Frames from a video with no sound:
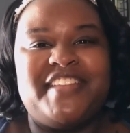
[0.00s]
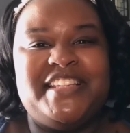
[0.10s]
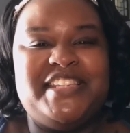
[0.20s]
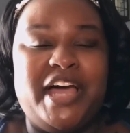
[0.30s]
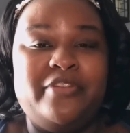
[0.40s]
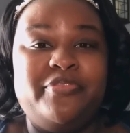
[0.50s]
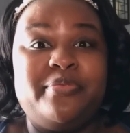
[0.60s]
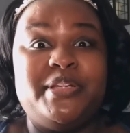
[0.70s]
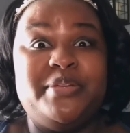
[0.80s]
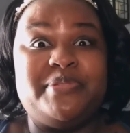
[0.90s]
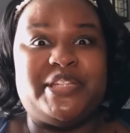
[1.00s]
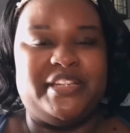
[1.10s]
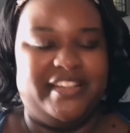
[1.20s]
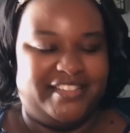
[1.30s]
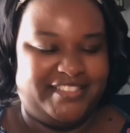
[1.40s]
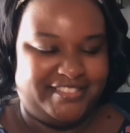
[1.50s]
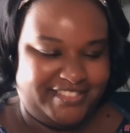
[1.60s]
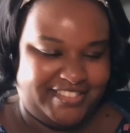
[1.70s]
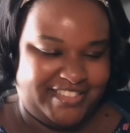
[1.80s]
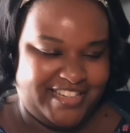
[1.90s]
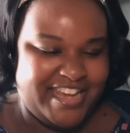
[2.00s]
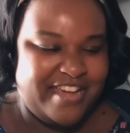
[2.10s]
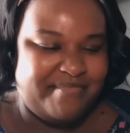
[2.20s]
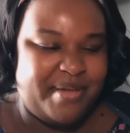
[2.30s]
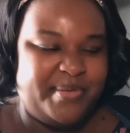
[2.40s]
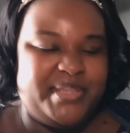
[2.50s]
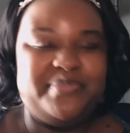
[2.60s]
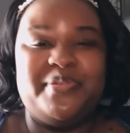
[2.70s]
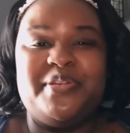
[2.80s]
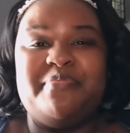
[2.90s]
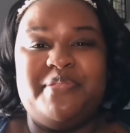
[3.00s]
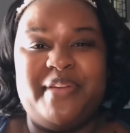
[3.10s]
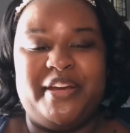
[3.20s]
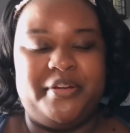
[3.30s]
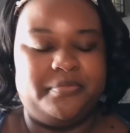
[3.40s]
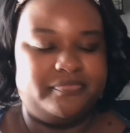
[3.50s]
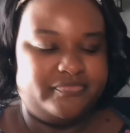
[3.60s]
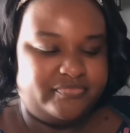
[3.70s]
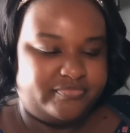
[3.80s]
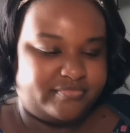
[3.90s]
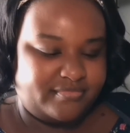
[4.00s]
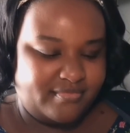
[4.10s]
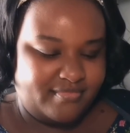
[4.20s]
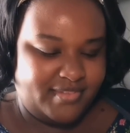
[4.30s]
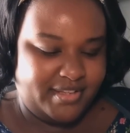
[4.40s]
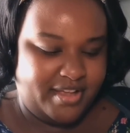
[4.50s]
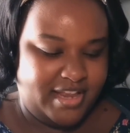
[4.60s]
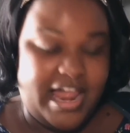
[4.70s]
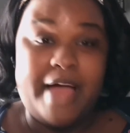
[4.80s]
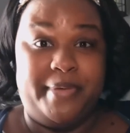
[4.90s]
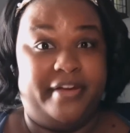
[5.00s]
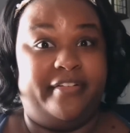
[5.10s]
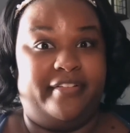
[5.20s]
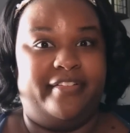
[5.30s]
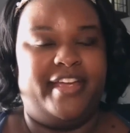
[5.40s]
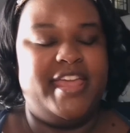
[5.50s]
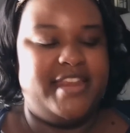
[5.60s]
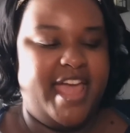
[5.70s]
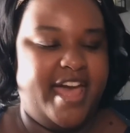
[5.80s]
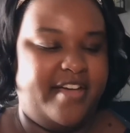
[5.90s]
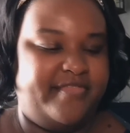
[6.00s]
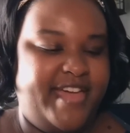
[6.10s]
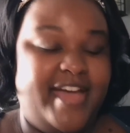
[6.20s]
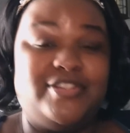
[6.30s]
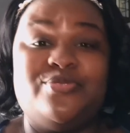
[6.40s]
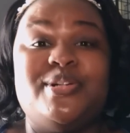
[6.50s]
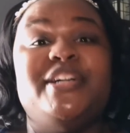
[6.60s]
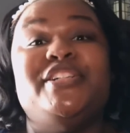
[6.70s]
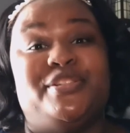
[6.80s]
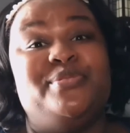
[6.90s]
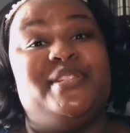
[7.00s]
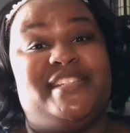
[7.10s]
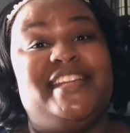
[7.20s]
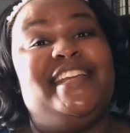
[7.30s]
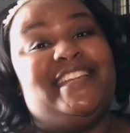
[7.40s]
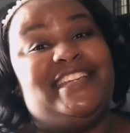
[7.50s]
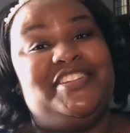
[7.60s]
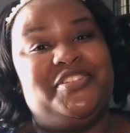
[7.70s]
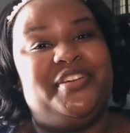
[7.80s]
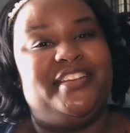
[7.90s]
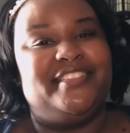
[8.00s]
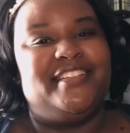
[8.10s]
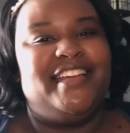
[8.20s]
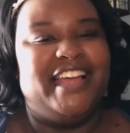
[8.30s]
It's time for redemption. Maybe this book could be better. A lot better. And have an actual conclusion and ending to it.